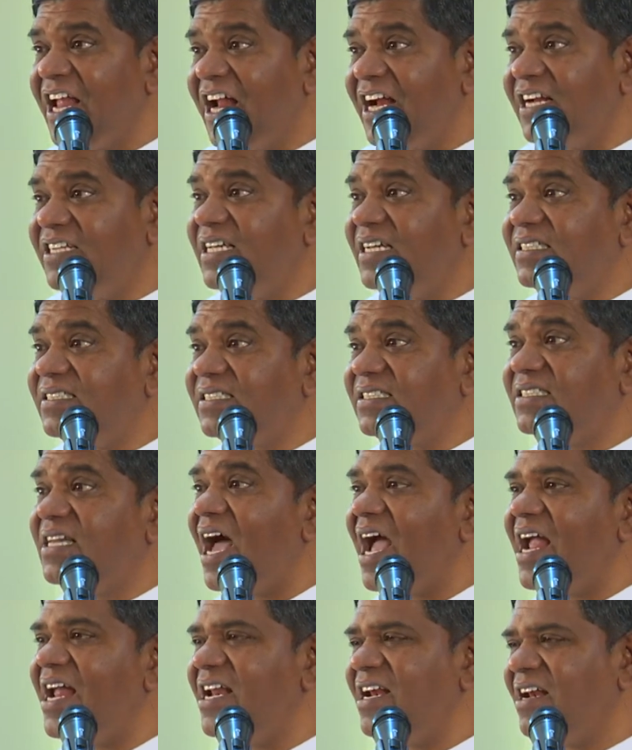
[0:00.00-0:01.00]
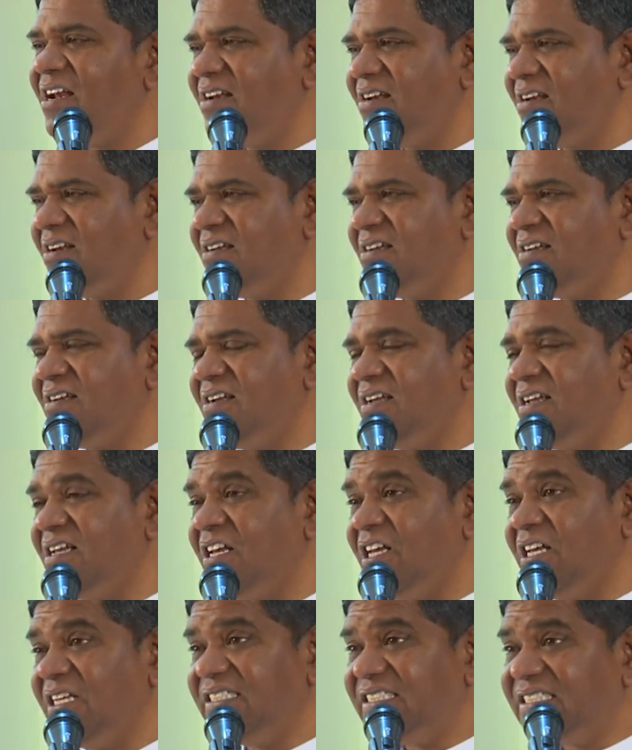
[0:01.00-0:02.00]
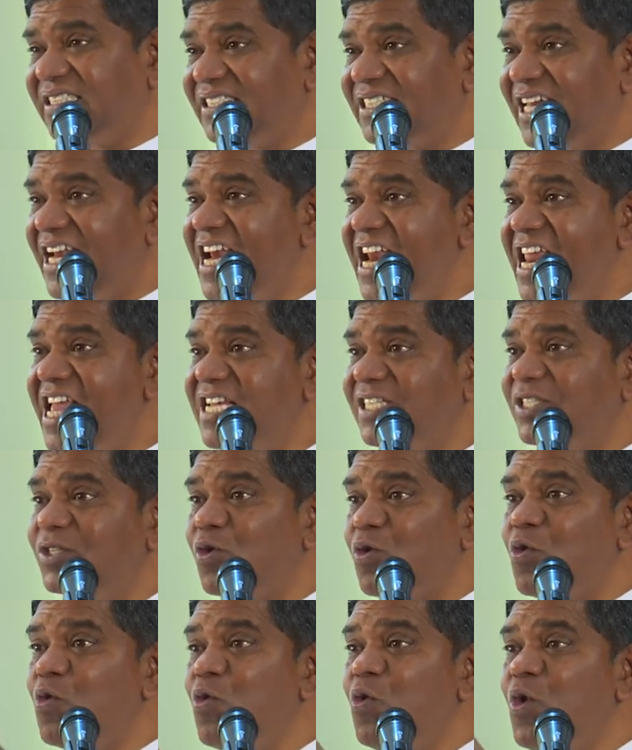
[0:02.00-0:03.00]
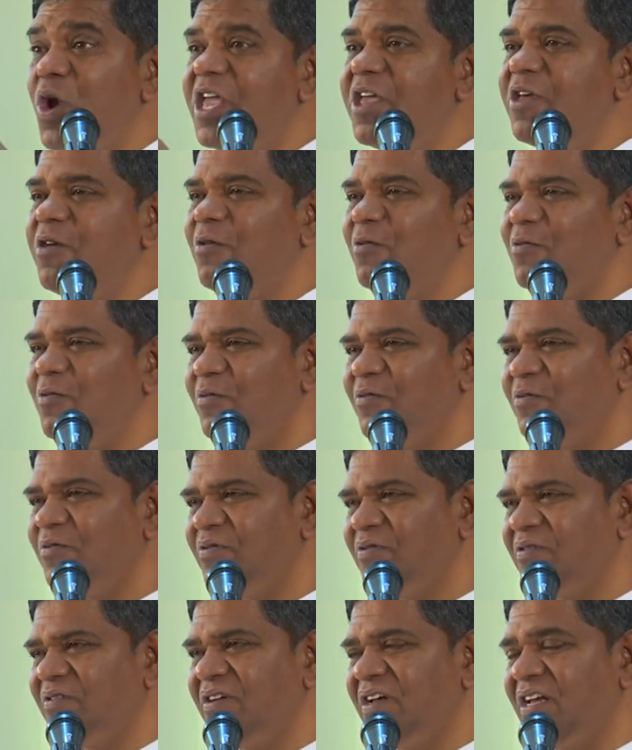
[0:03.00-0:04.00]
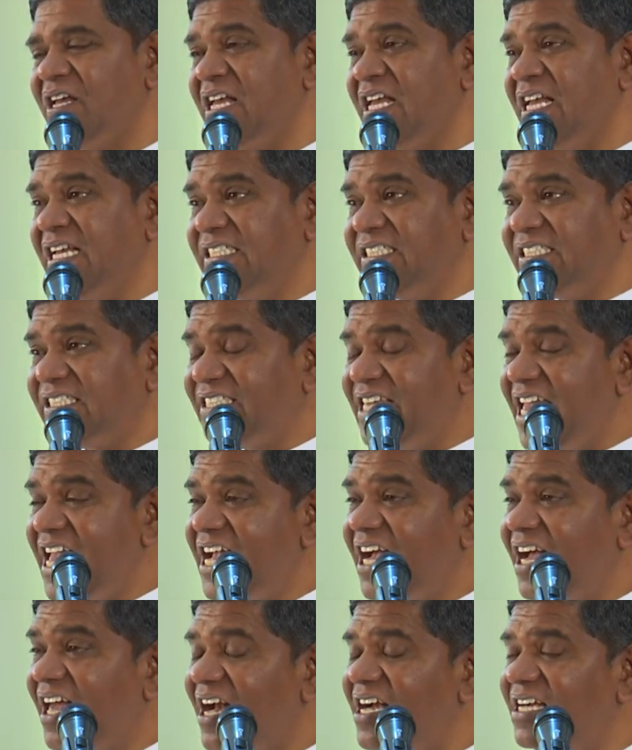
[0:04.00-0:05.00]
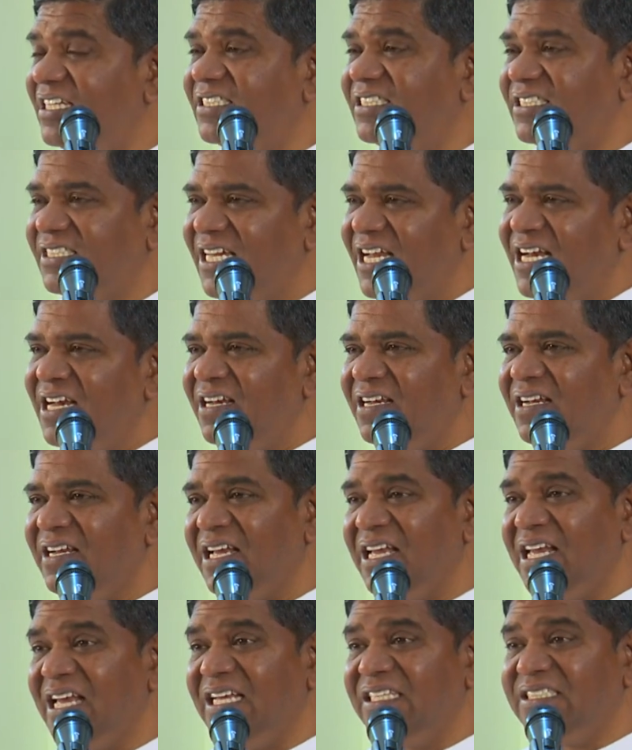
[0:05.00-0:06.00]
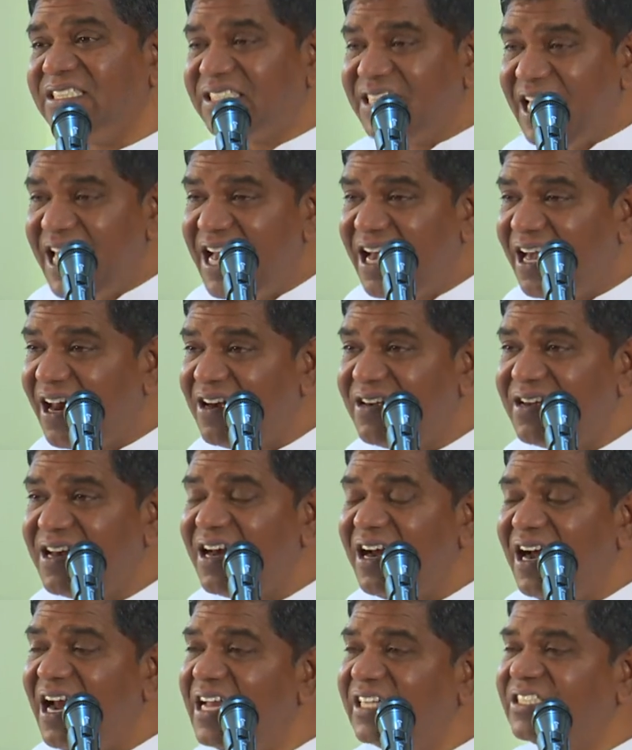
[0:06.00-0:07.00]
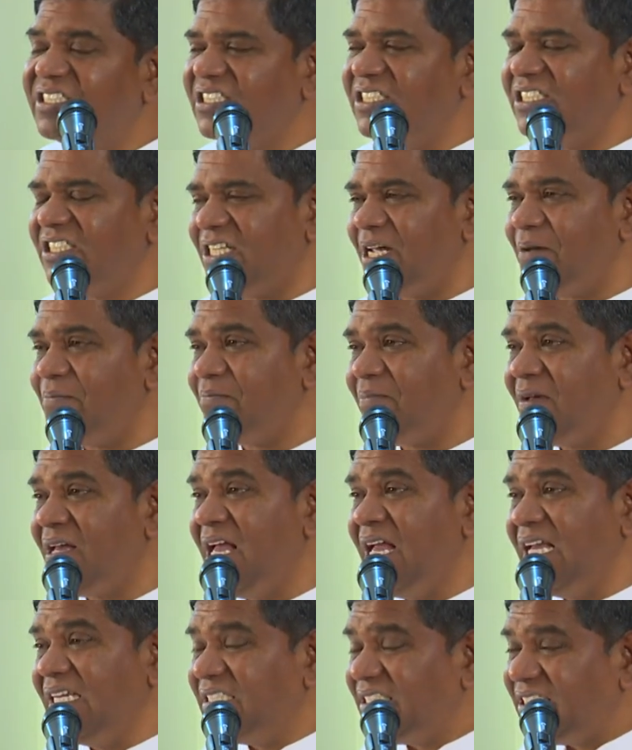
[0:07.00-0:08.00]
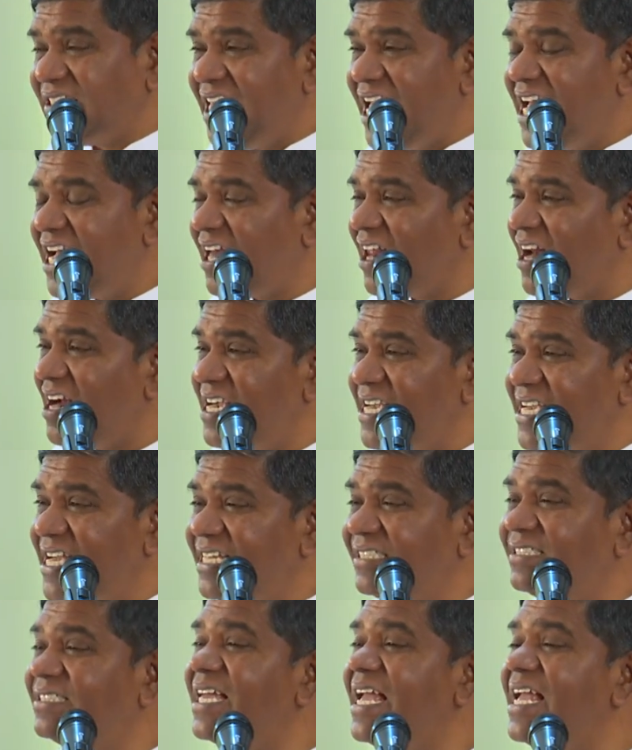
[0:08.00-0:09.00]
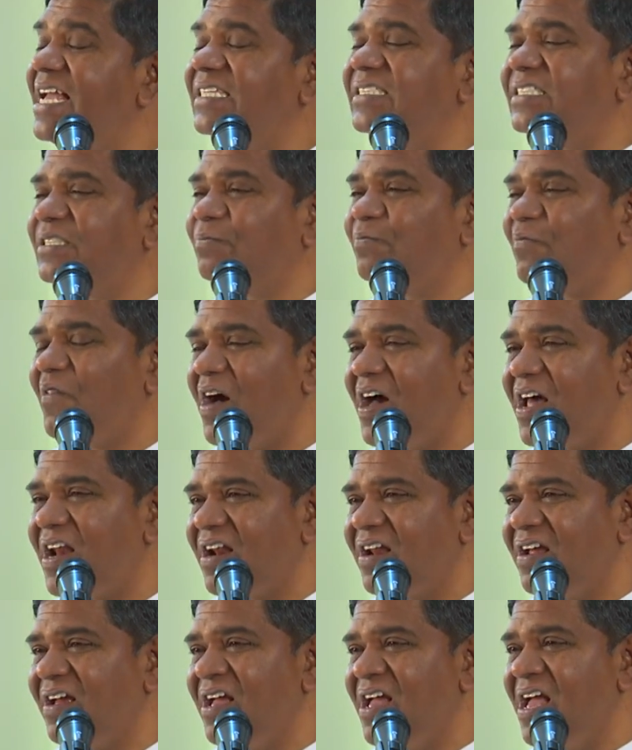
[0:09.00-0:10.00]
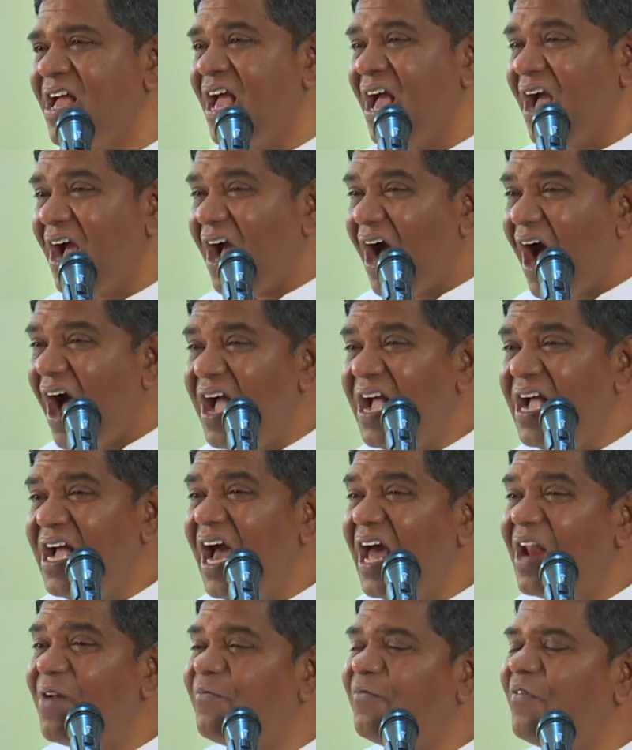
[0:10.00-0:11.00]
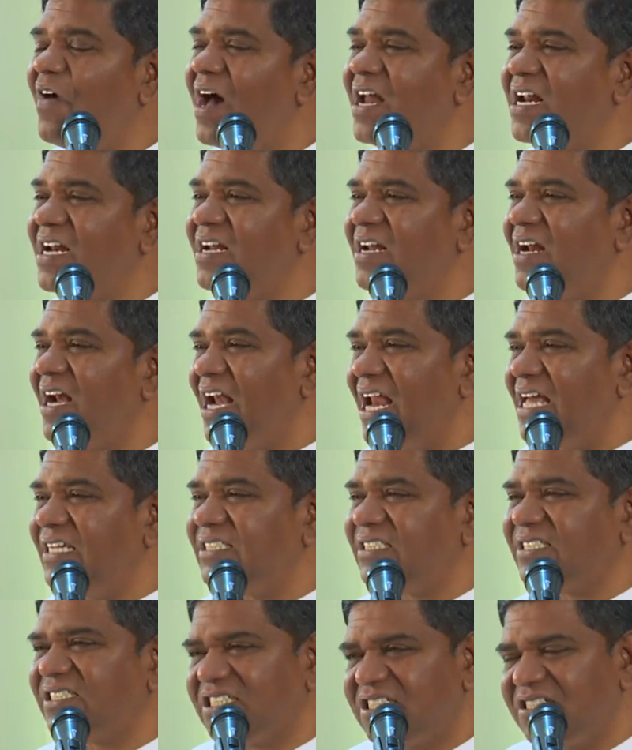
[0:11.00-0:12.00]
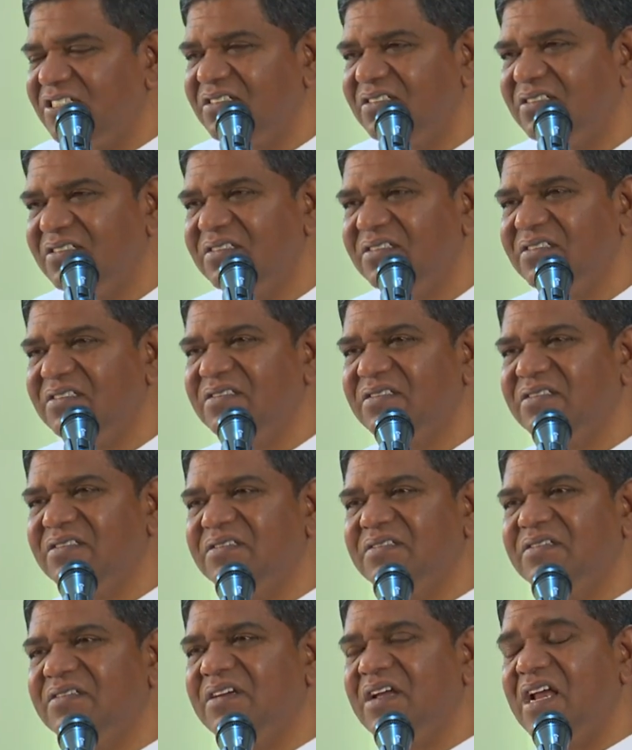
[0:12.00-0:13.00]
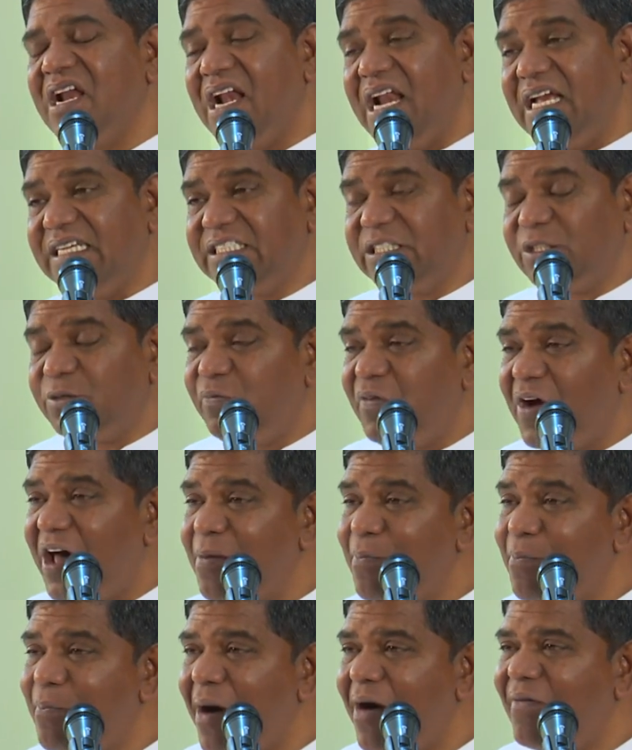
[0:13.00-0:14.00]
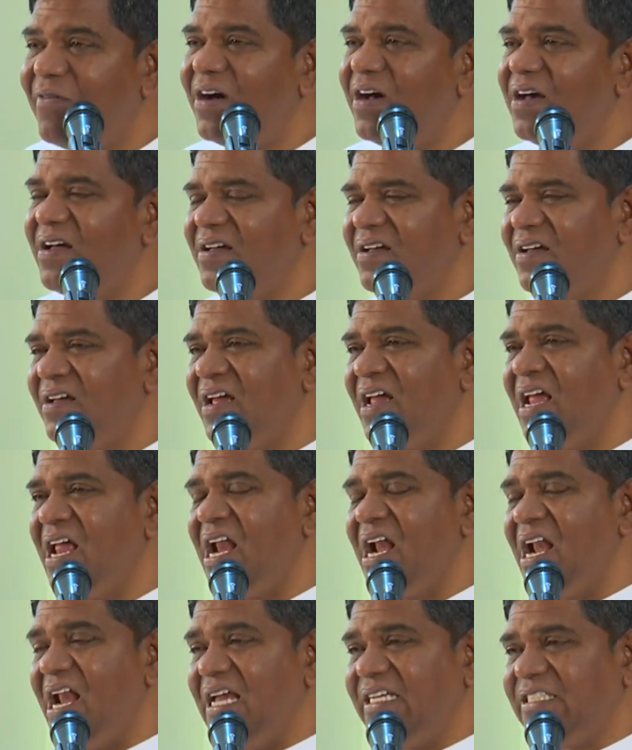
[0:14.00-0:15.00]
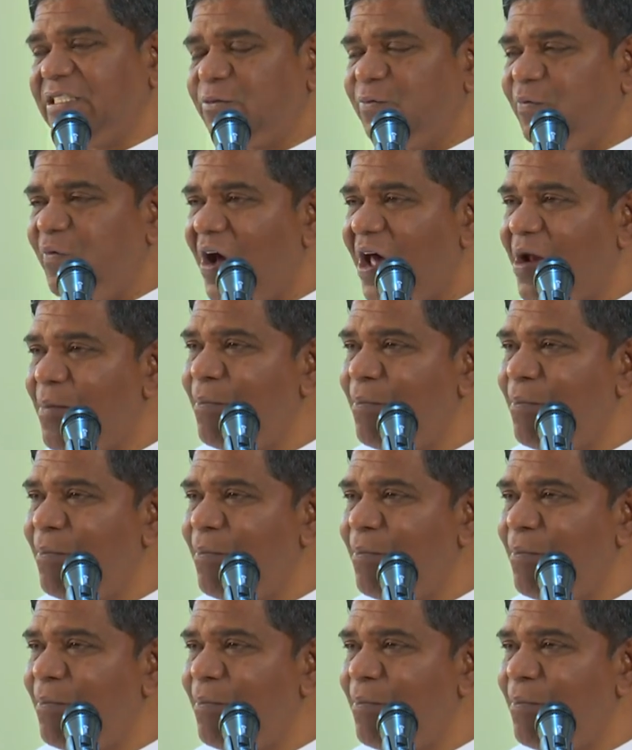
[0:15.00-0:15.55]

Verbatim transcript: It's a sign. Sin is ruling you. Secret sin, secret relationship, secret desires for, hunger for lust, lust for power, lust for